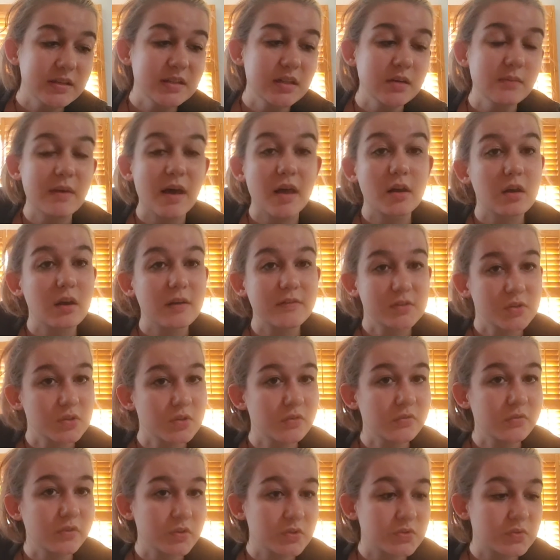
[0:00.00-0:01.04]
didn't matter. I've sold a
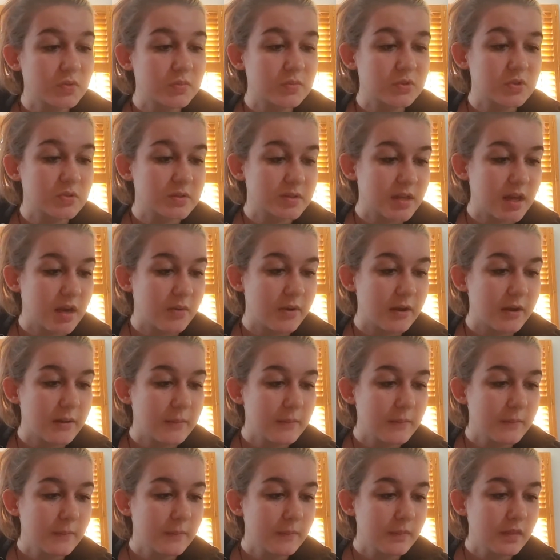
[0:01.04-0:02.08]
few swimsuits that way.
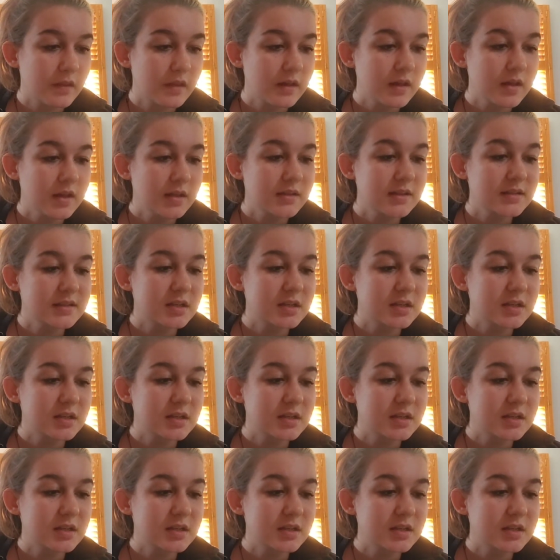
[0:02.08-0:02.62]
This